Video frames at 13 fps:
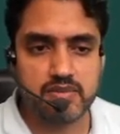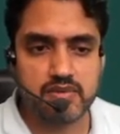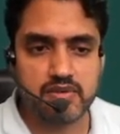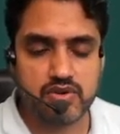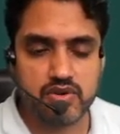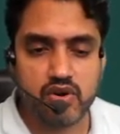
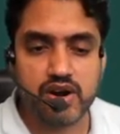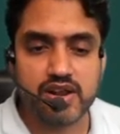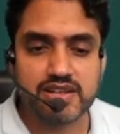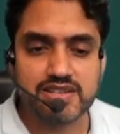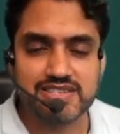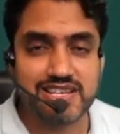
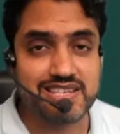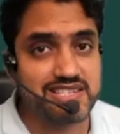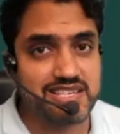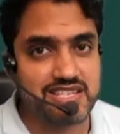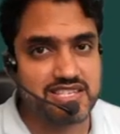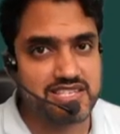rod
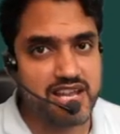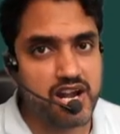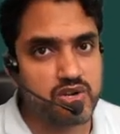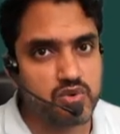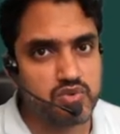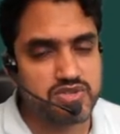just
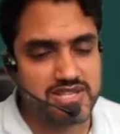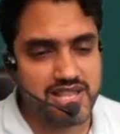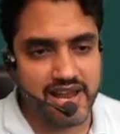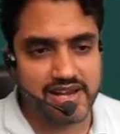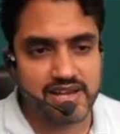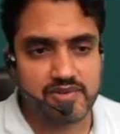start to
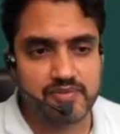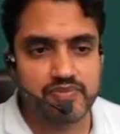slide.